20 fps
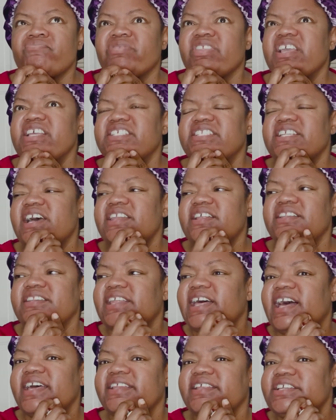It's not a
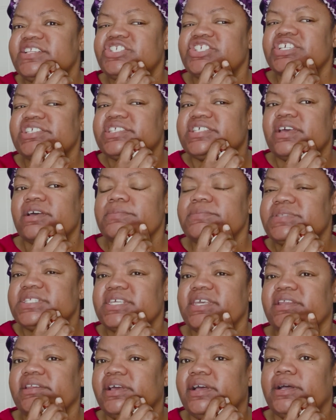lot. It just comes
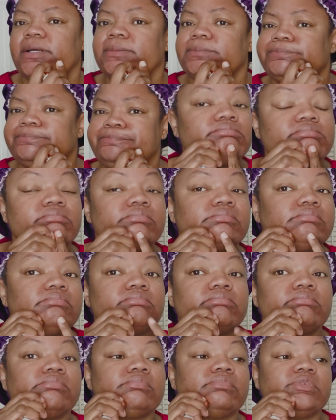in
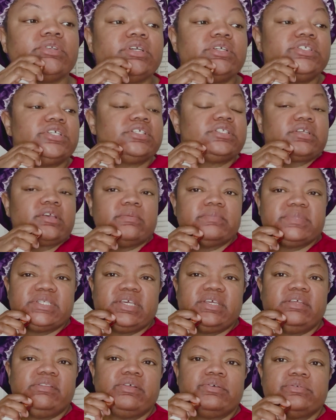
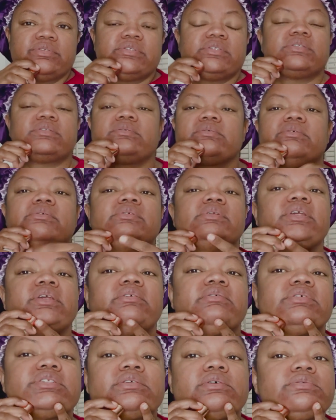in those certain
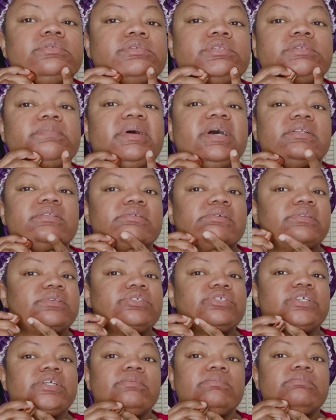irritating spots on the
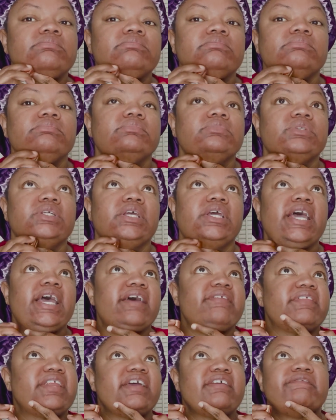chin.
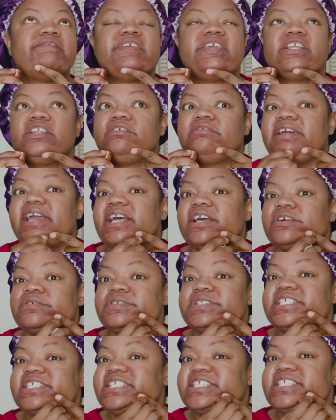And then I feel around
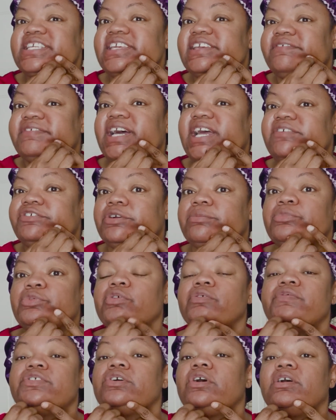to see if I've
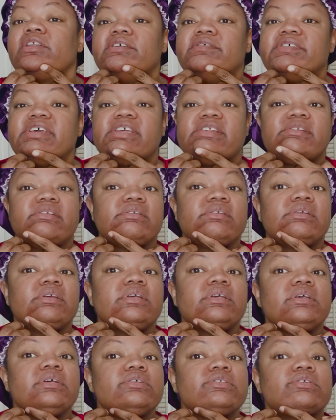removed all of it.
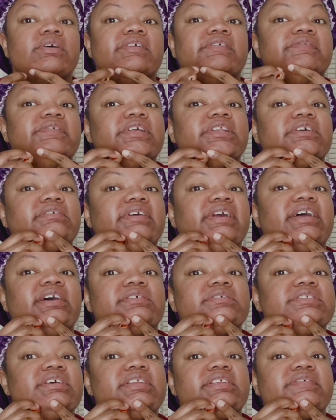So I feel
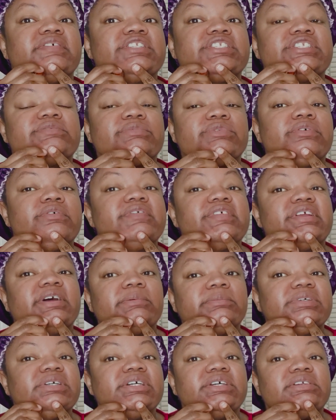around, and if it's smooth, then I'm
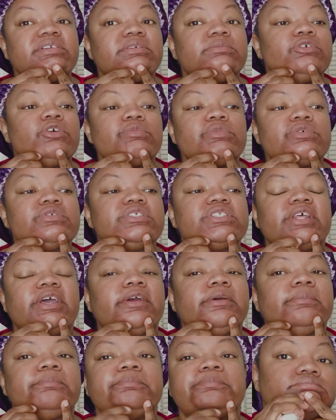good. I'm almost
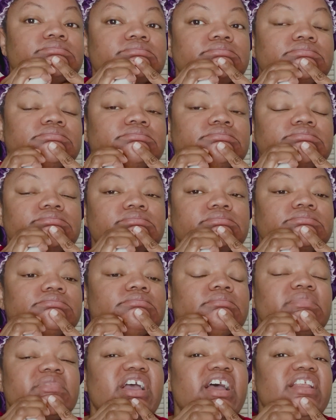there.
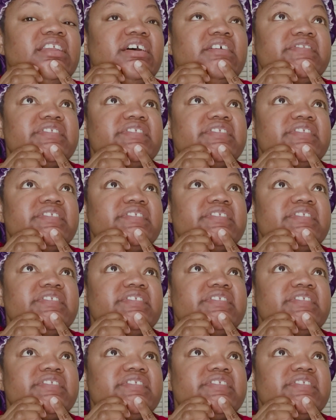I love